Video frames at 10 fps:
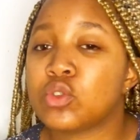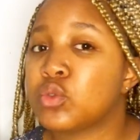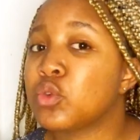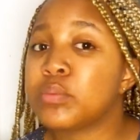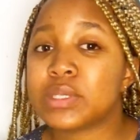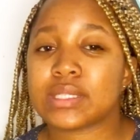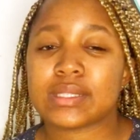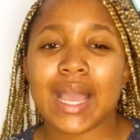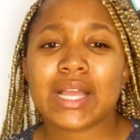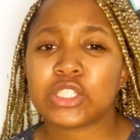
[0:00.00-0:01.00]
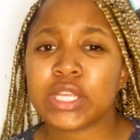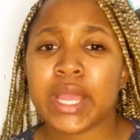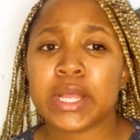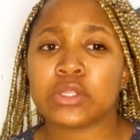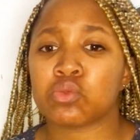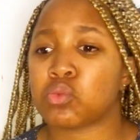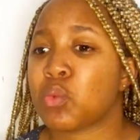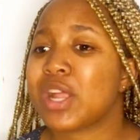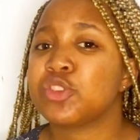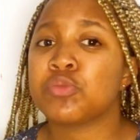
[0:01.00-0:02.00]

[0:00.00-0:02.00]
group discussions we would watch